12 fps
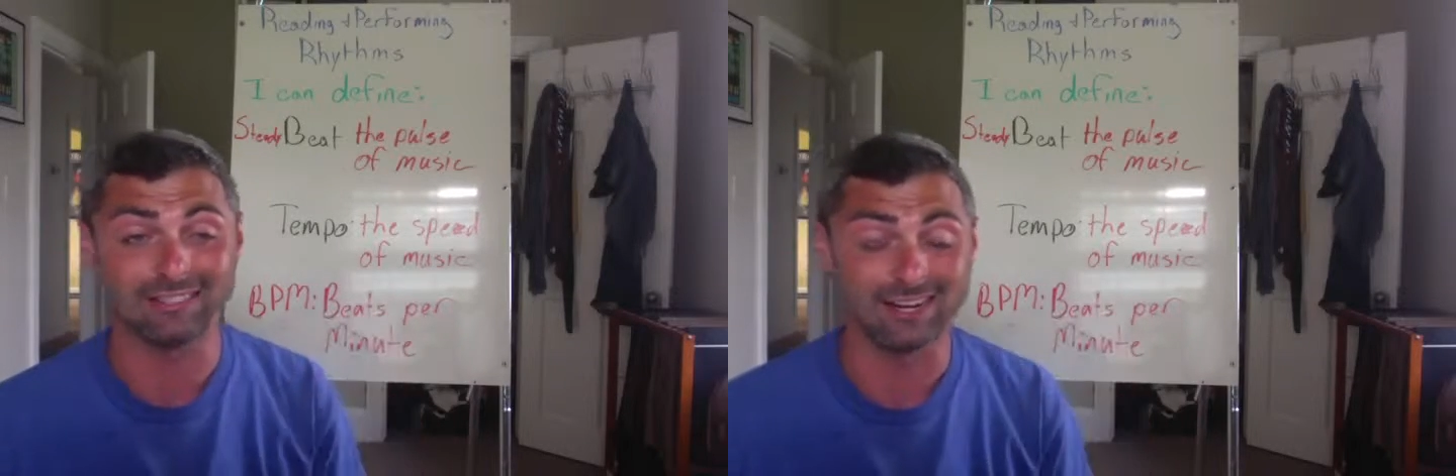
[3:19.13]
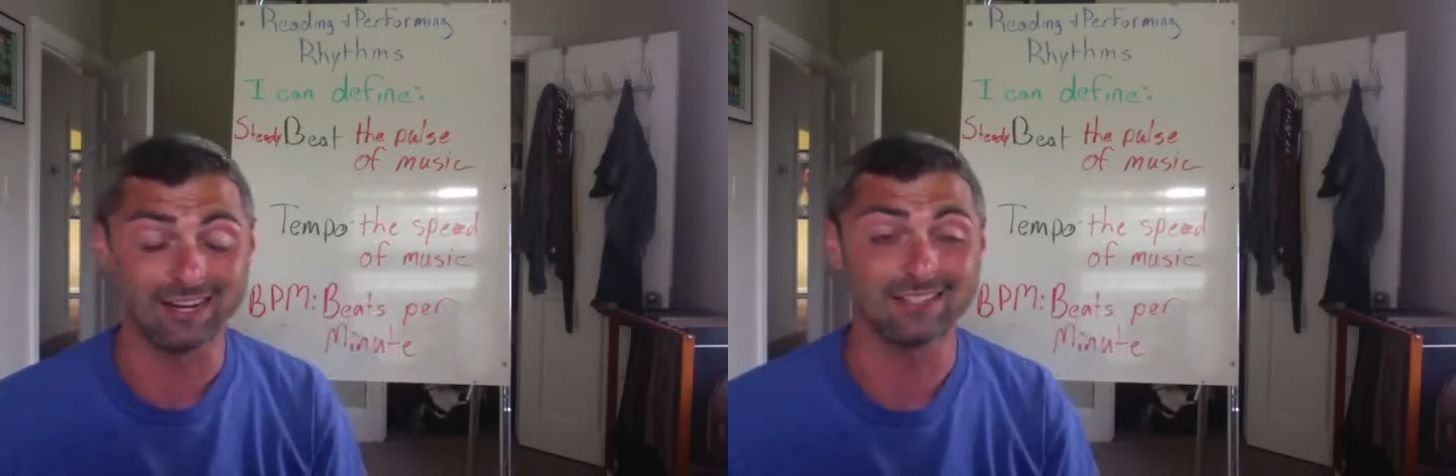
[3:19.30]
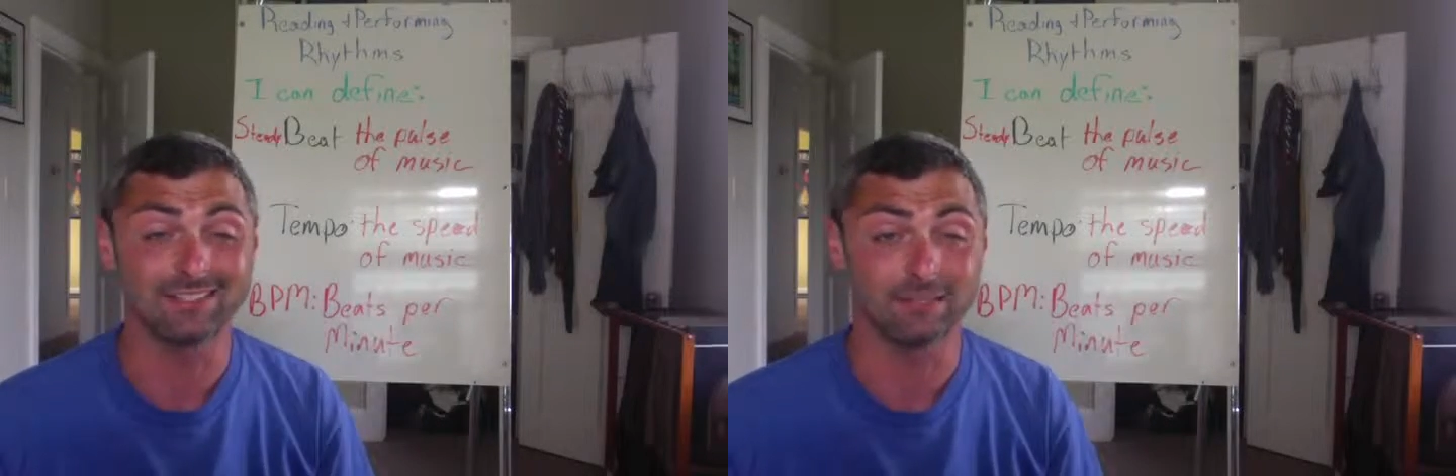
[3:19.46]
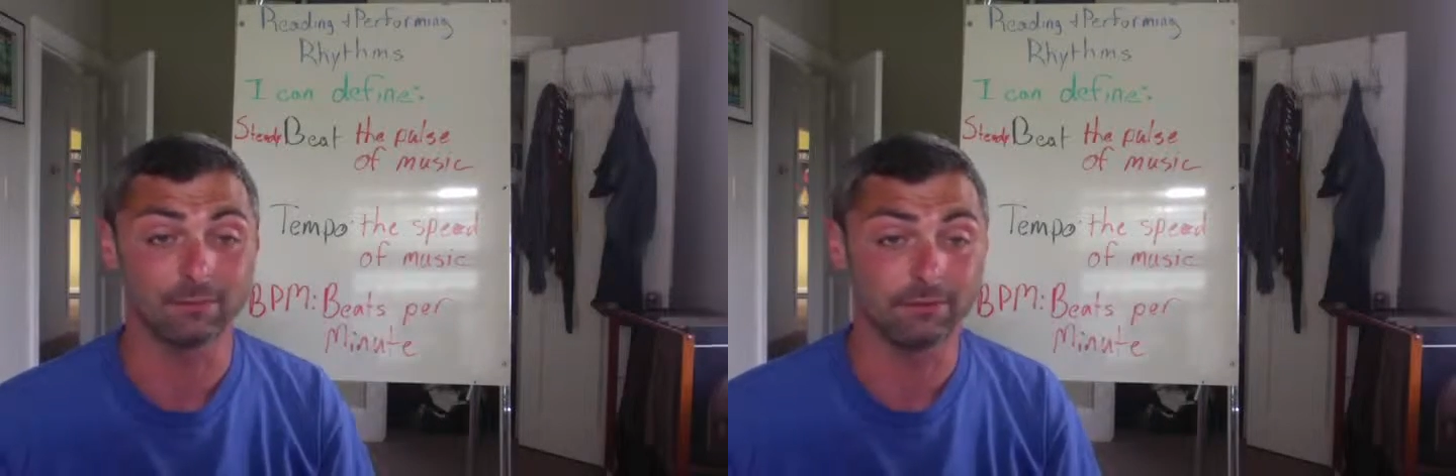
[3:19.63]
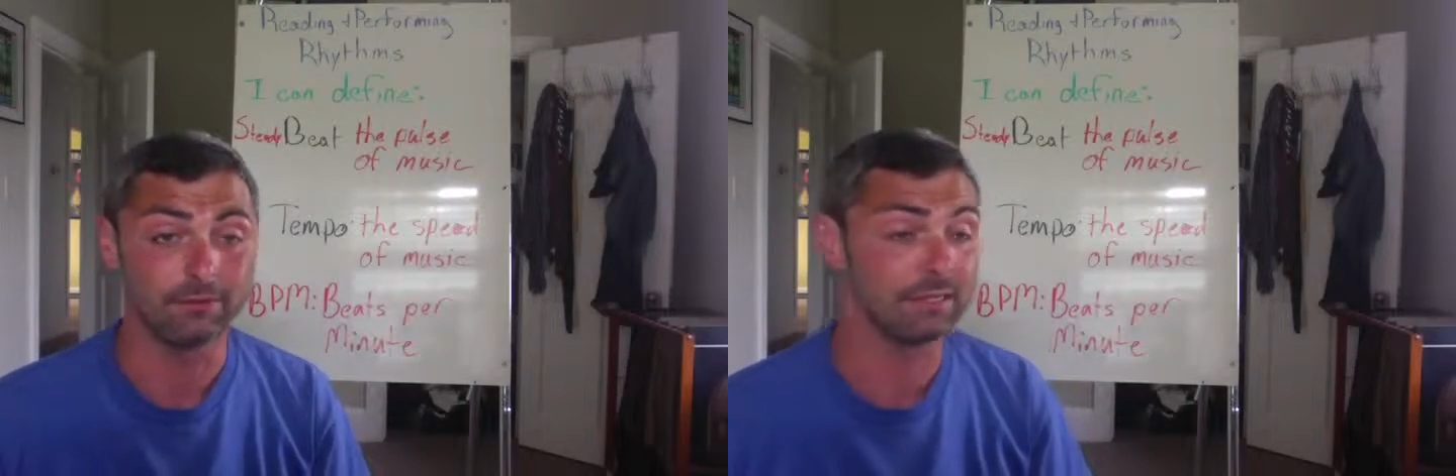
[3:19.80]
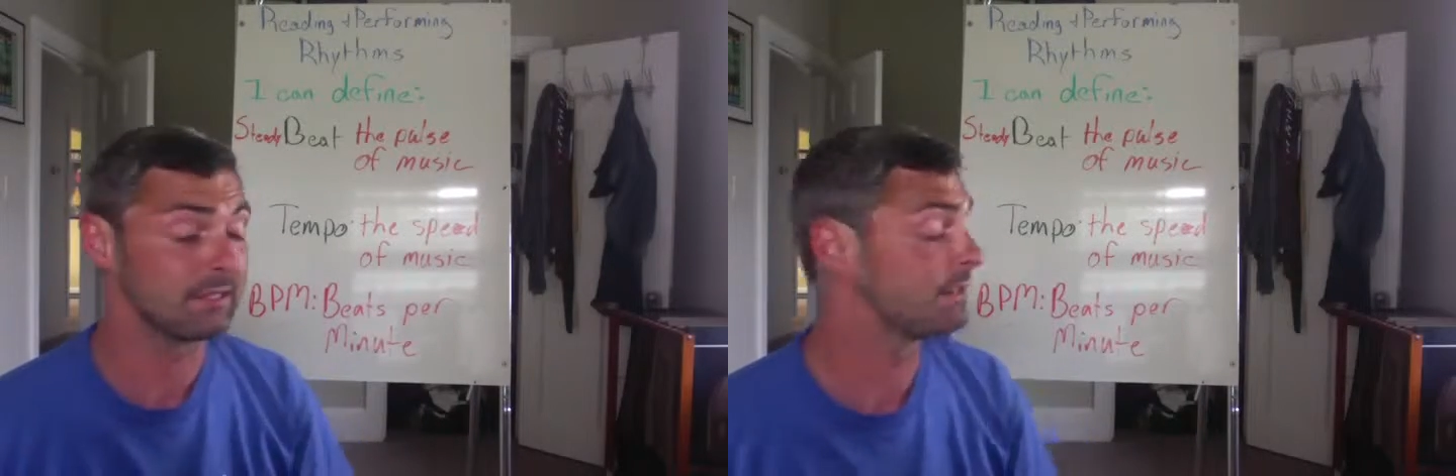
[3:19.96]
concept
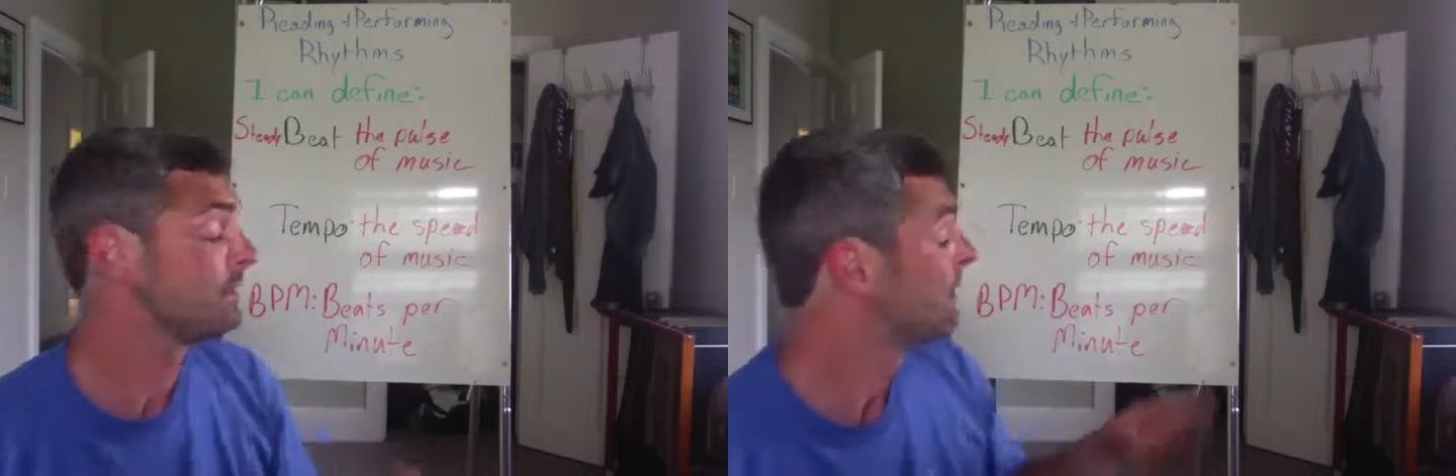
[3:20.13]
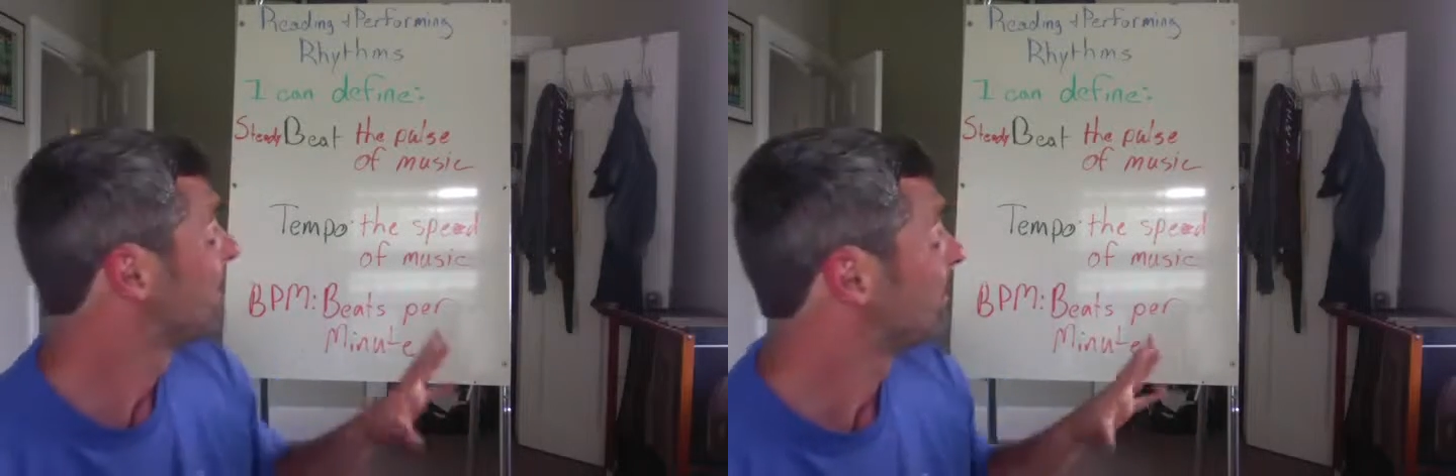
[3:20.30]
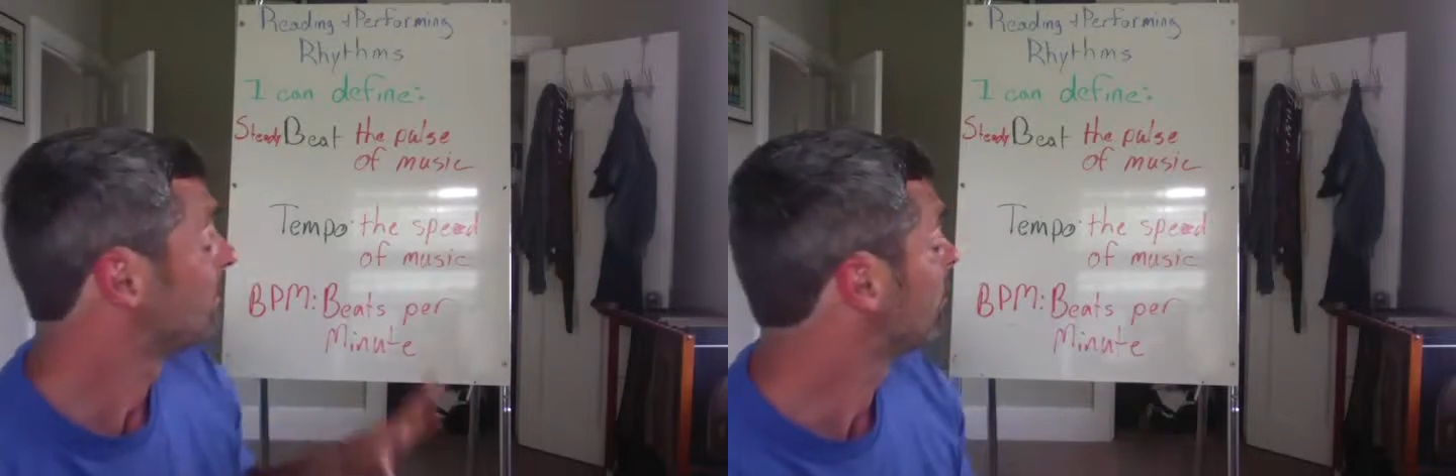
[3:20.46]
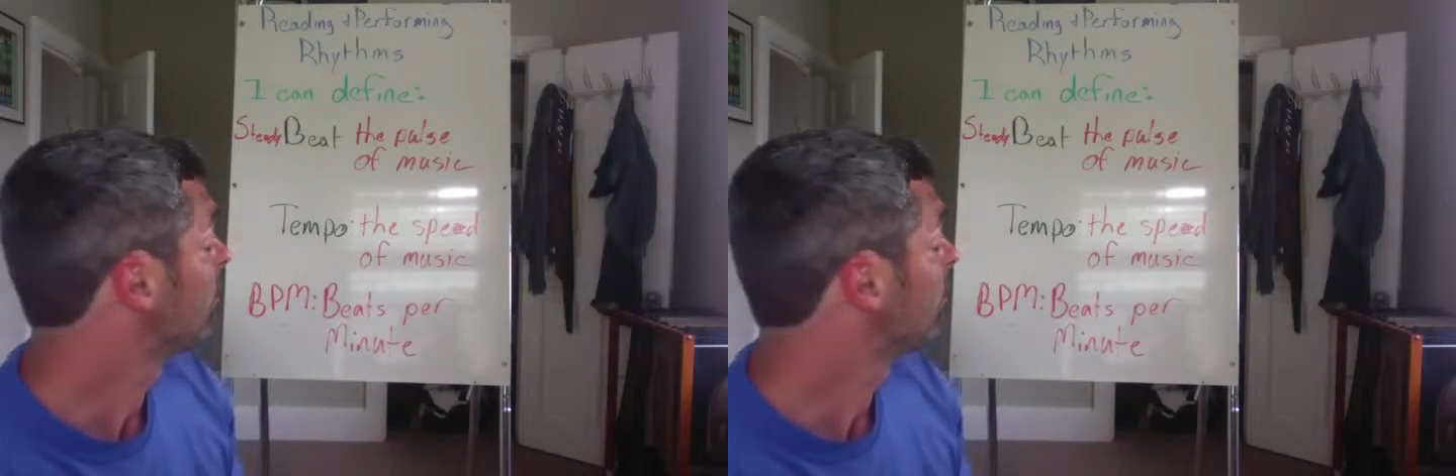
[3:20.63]
of this, you